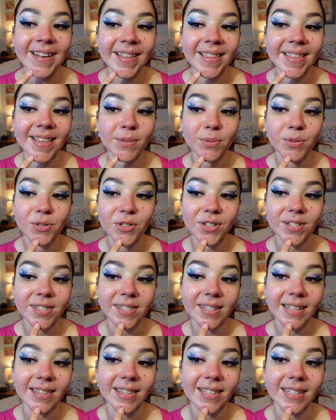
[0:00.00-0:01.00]
this was just
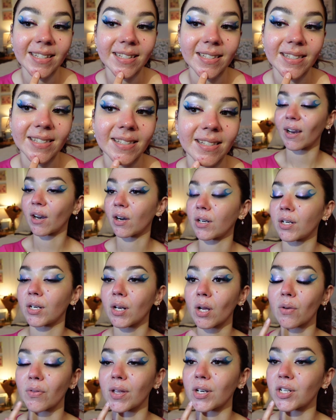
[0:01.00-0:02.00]
like this. I already
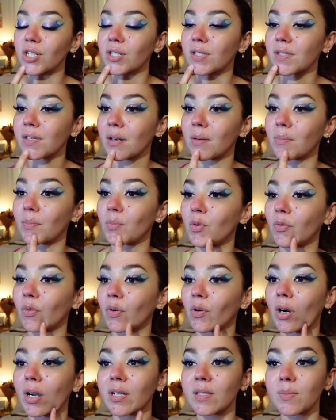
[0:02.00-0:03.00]
know that shit's gonna move
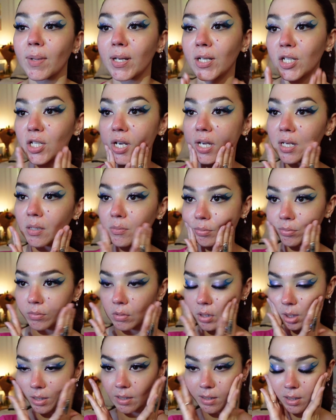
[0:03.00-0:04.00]
across my chin.
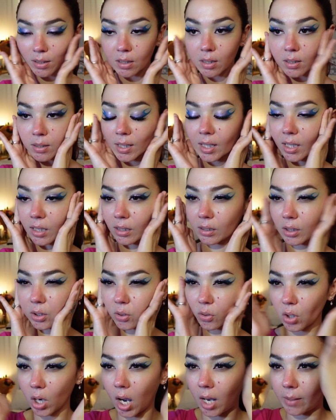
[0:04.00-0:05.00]
like a
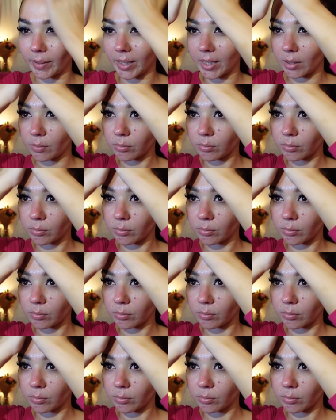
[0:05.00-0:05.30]
little comet.